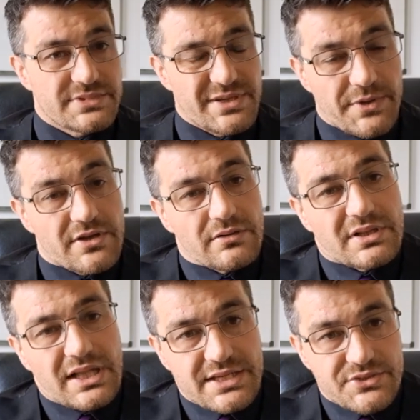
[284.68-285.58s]
typical
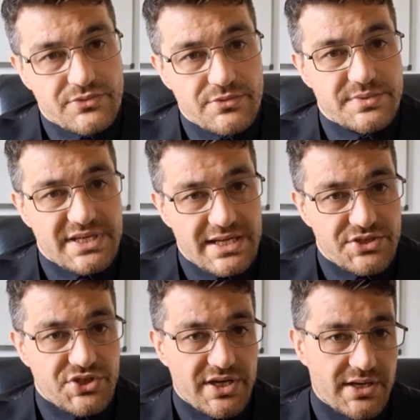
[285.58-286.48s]
classroom
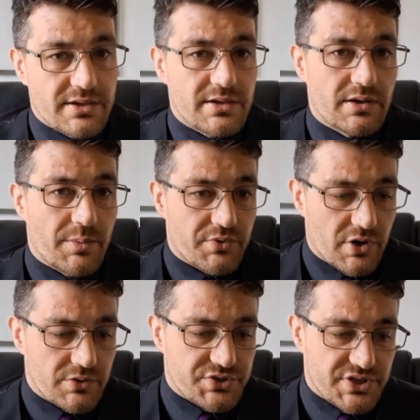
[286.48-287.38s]
teaching
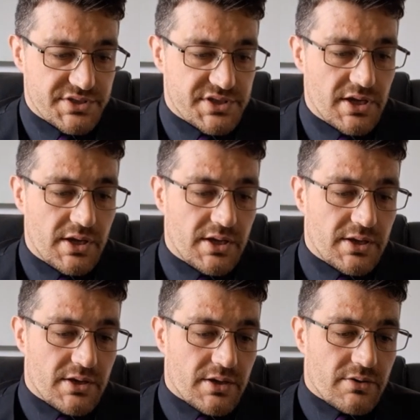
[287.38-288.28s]
approaches
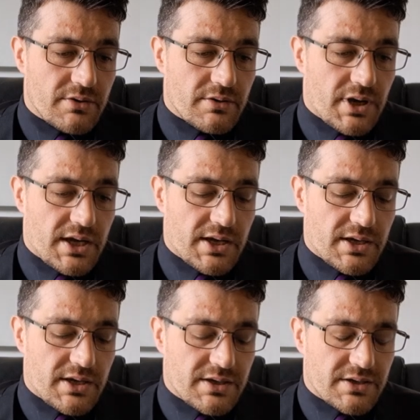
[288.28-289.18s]

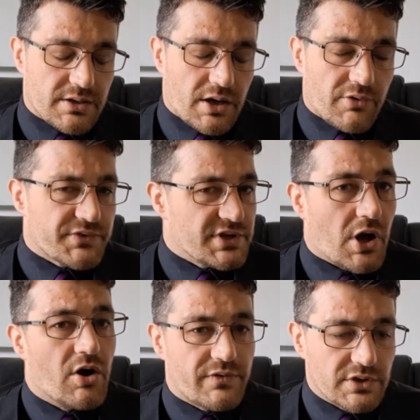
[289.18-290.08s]
often
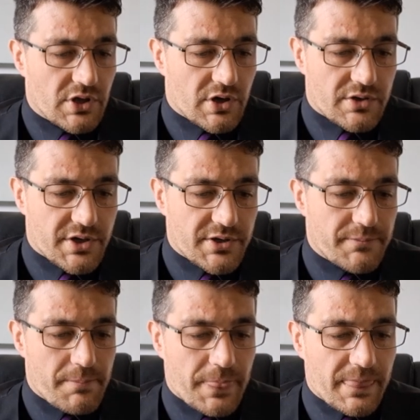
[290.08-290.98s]
overlook,
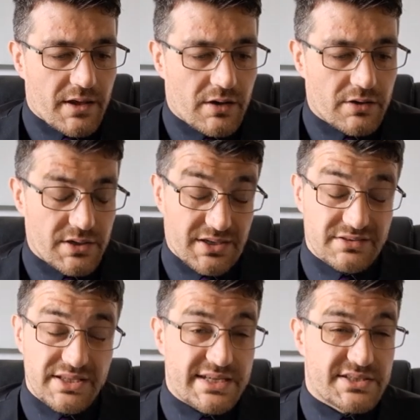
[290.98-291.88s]
or at
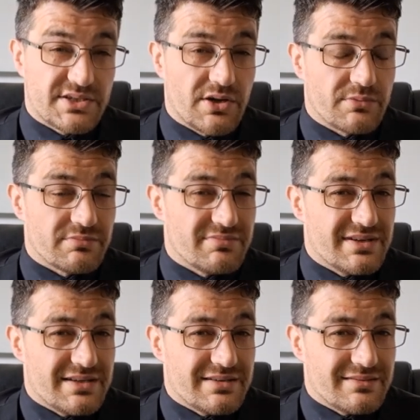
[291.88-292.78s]
least don't
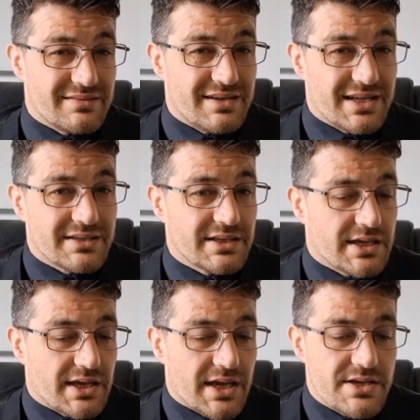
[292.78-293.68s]

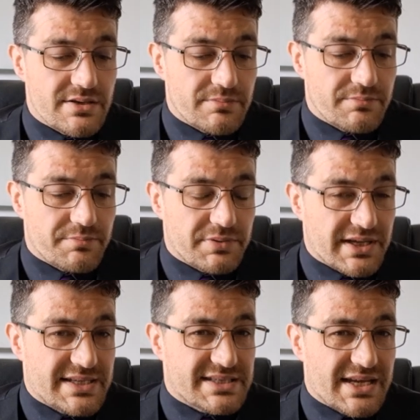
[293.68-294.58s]
nearly
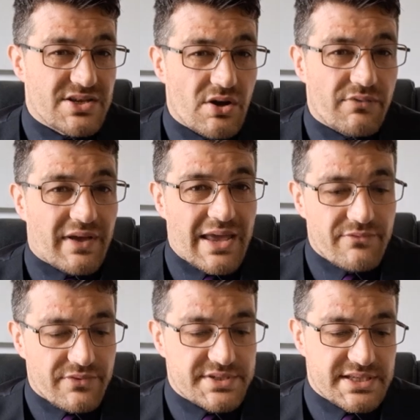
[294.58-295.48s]
place enough
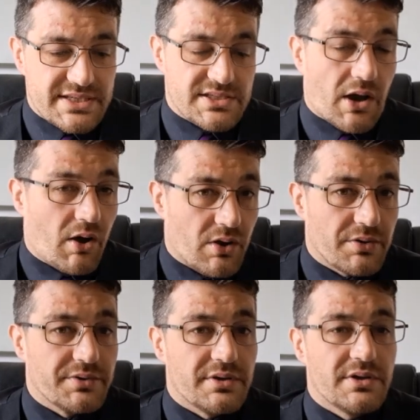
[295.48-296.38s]
emphasis
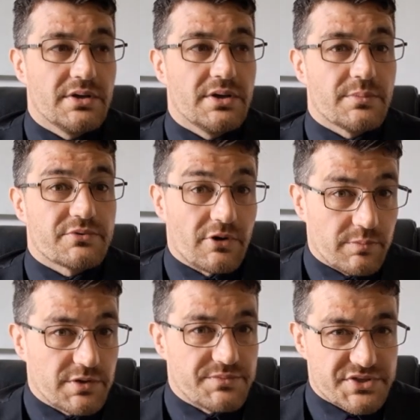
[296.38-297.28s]
on
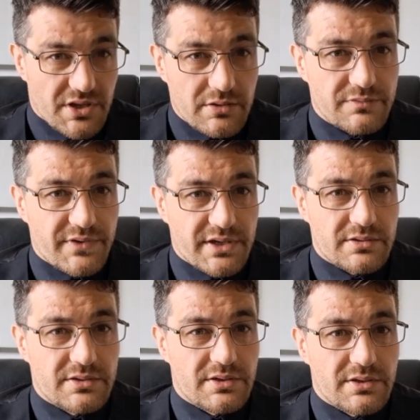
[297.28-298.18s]
problem solving.
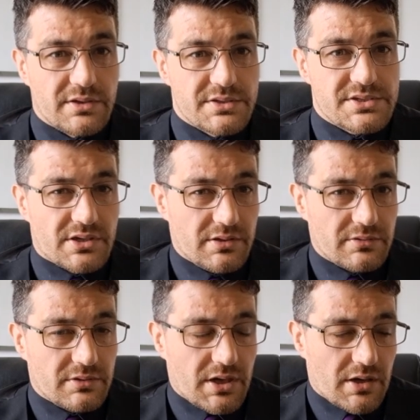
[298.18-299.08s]

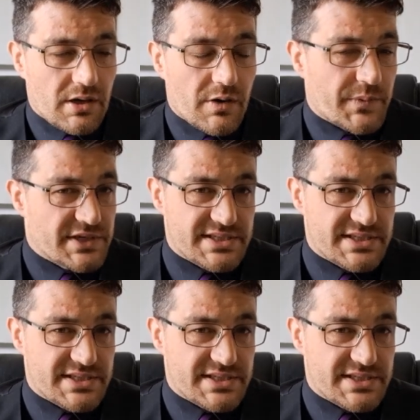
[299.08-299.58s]
So open a